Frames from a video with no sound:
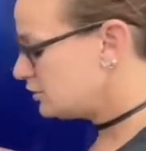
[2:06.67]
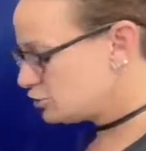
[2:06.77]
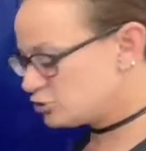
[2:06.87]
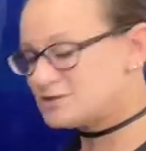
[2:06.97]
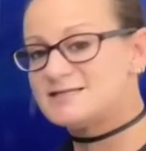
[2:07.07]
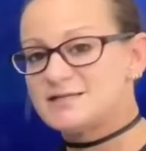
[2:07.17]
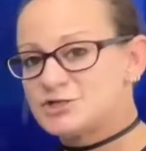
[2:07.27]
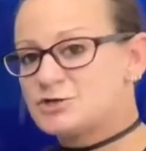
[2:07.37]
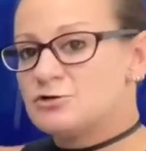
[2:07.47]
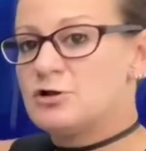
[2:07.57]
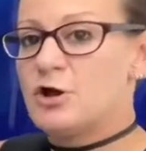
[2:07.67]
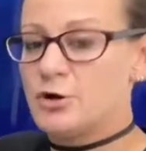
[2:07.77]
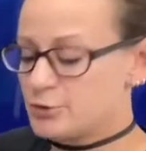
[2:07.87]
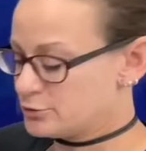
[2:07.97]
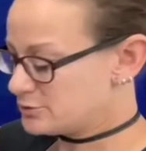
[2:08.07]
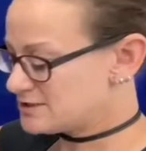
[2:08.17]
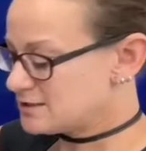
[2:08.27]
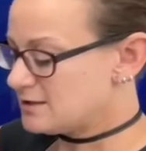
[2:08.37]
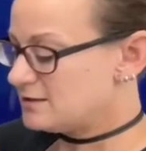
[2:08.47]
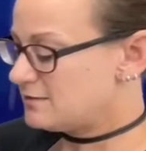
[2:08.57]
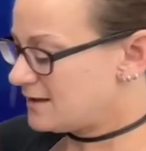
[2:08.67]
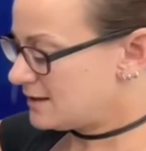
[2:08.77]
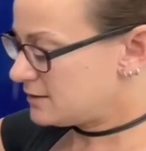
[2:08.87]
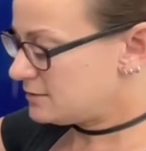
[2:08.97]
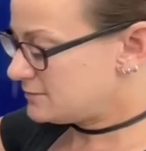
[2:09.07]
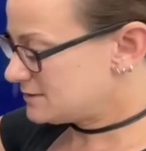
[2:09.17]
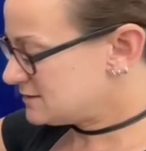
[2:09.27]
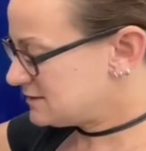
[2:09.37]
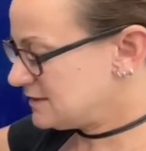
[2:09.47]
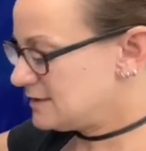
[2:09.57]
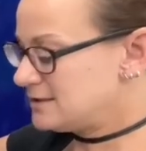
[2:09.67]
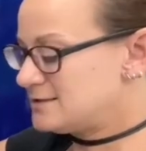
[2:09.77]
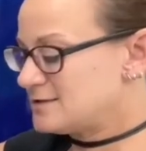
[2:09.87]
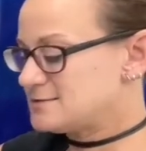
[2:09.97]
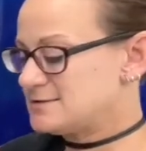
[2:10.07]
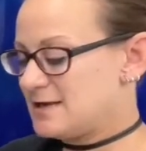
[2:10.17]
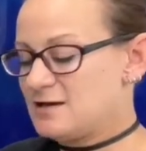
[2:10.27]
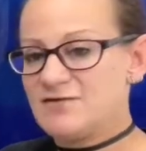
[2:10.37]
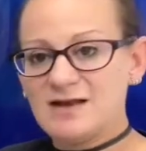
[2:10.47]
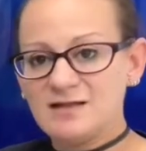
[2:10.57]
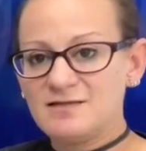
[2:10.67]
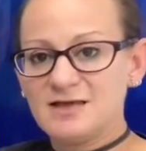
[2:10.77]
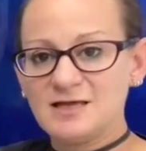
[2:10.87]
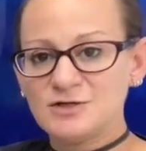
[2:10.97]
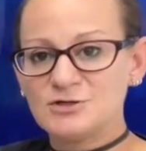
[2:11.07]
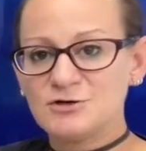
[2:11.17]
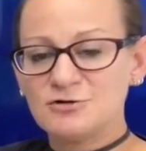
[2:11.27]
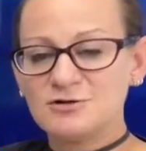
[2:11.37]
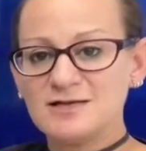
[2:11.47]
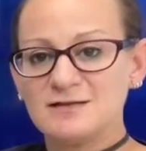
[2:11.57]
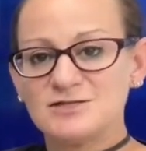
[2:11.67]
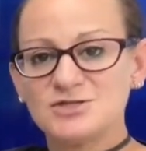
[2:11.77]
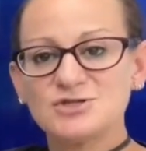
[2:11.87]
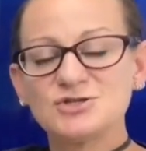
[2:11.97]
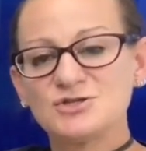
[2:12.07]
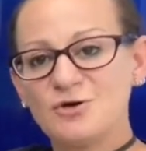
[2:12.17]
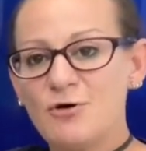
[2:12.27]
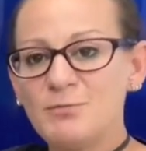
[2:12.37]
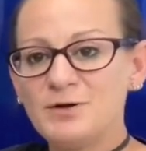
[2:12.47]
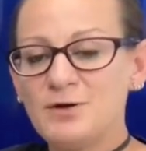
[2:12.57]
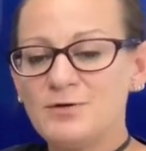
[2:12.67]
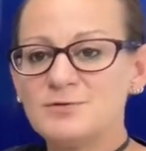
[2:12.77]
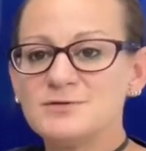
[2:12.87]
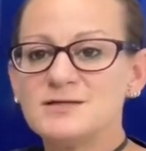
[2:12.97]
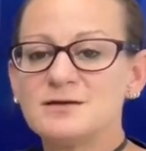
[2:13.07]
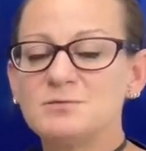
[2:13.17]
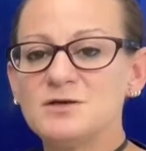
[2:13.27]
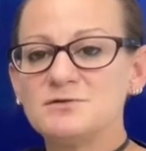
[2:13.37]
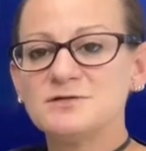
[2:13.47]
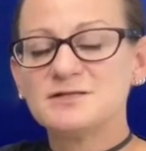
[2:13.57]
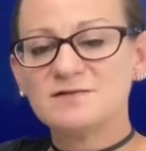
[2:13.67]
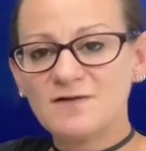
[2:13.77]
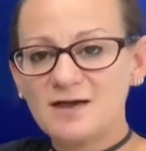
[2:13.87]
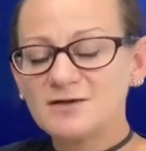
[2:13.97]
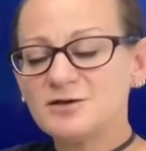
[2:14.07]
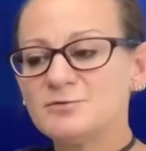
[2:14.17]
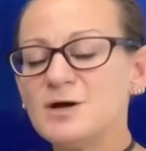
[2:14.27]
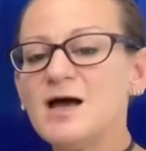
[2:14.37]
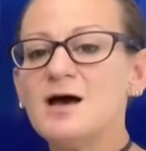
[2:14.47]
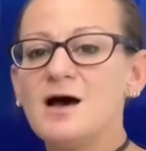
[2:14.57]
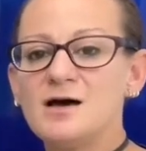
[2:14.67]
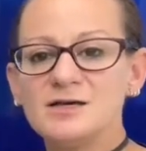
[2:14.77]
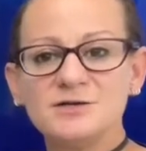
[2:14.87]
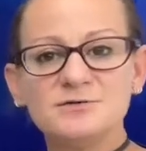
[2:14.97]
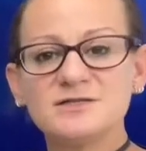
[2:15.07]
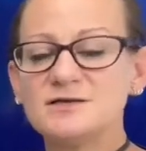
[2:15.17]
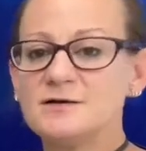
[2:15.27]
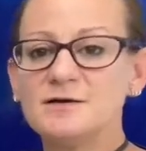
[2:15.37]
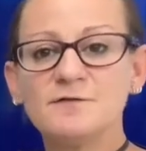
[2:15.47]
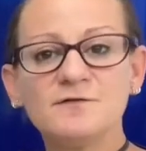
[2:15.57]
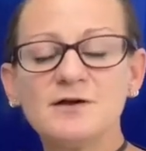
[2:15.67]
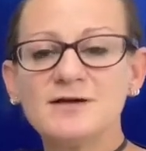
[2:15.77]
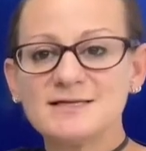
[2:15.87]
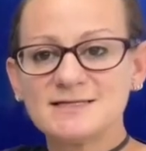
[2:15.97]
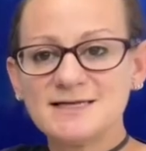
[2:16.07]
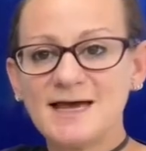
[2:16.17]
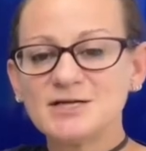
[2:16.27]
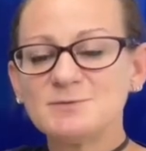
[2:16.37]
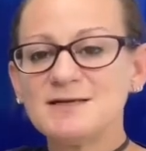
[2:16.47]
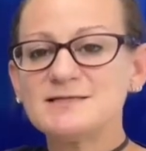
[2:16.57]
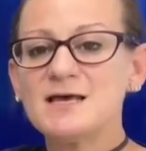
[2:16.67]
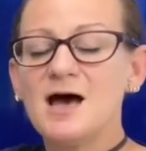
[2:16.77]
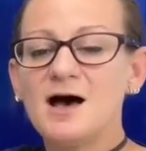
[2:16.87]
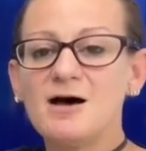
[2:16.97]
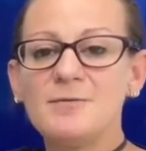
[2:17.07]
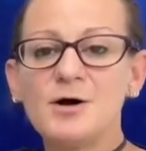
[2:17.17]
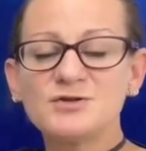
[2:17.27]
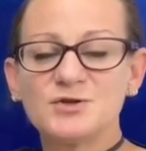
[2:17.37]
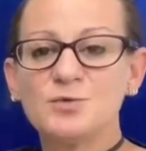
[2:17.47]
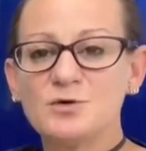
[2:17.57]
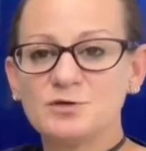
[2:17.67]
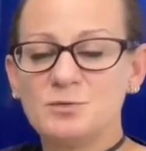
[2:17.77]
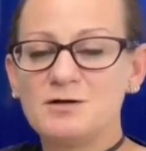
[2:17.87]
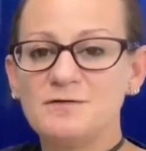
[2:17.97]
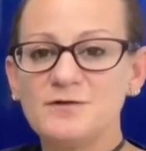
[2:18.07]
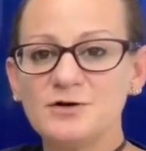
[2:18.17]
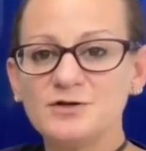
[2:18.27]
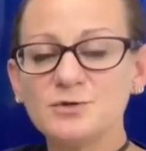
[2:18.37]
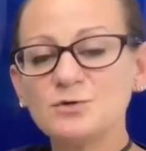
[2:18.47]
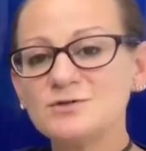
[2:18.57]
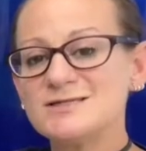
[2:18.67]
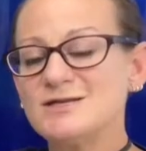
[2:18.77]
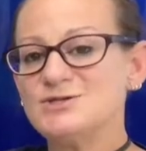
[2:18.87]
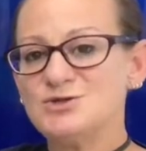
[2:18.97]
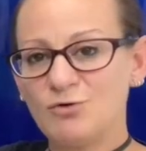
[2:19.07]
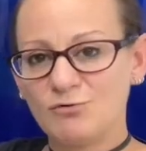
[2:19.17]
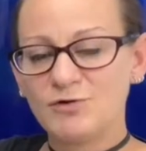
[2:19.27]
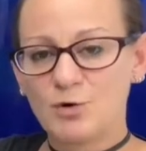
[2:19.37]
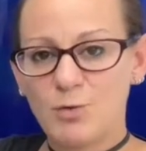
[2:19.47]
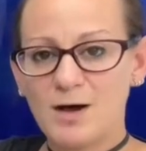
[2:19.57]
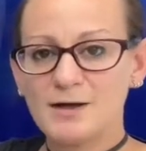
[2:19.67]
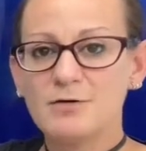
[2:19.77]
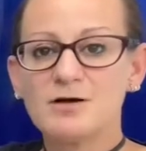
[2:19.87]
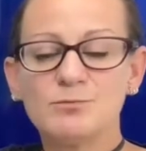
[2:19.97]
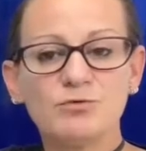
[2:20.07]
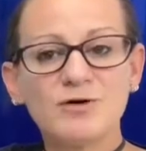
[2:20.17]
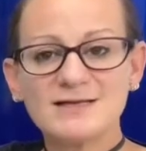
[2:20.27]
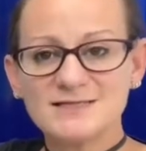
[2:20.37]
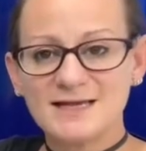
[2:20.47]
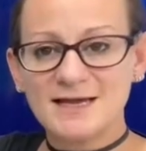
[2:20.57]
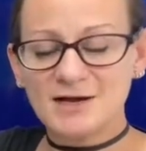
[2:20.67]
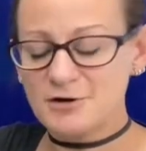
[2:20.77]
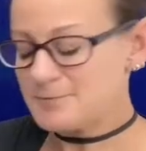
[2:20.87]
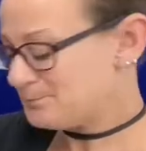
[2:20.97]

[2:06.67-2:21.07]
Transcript: traditional hose that you can see doesn't have anything internally. This is just an open hose that can be used as a vacuum, used for various attachments. Also works well for tools that don't require compressed air.